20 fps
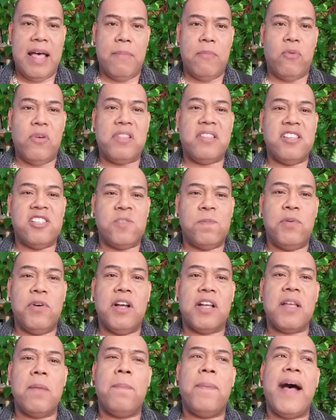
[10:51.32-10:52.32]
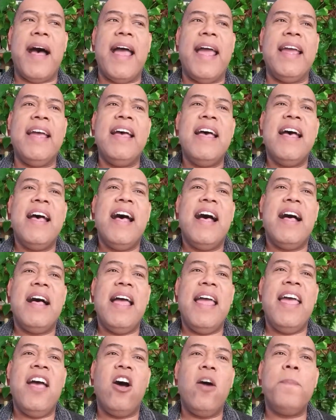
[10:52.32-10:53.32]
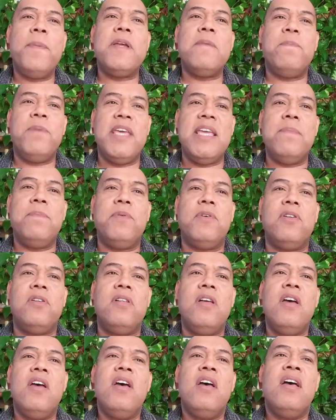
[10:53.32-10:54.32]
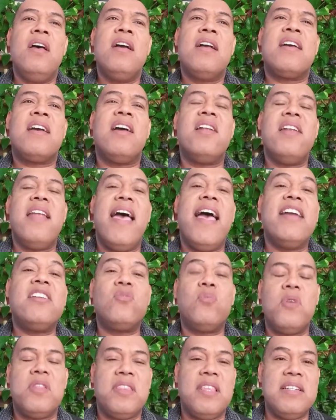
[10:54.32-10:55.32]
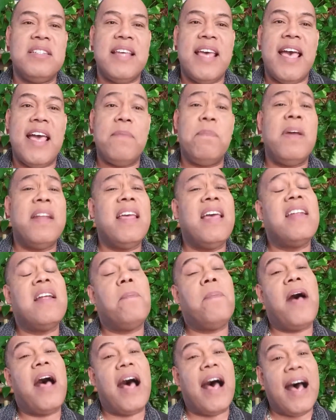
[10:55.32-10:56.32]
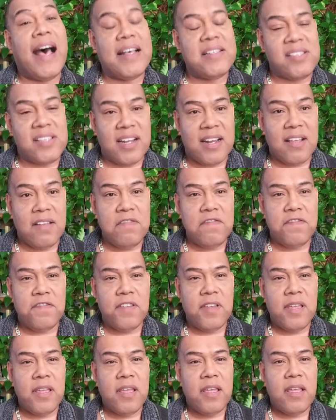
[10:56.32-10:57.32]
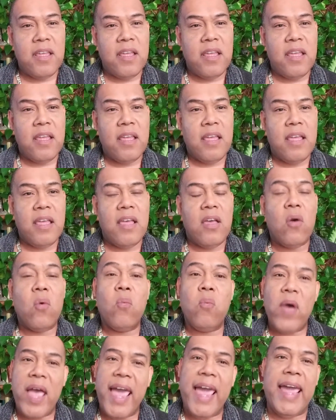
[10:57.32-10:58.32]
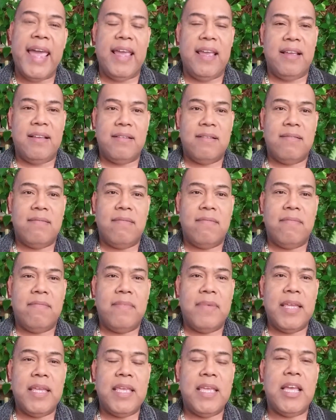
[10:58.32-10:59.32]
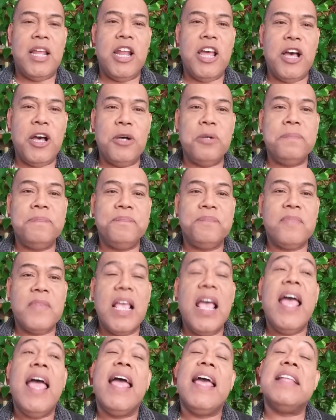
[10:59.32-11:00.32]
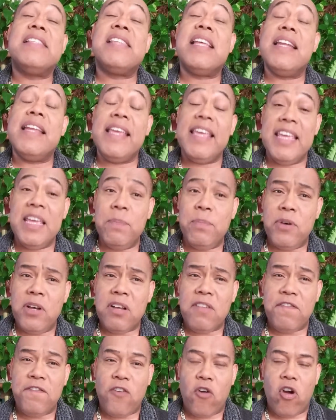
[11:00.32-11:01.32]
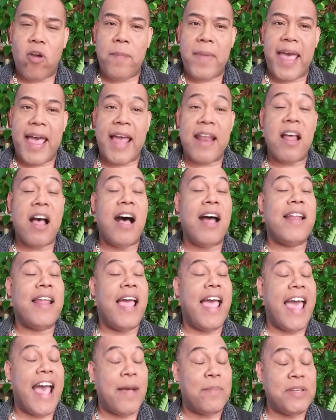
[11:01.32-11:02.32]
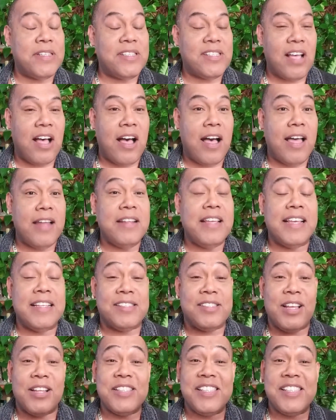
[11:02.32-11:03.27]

with this book by helping people connect with the dead, but in a positive way. You know, it's an ebook format on Amazon. It's on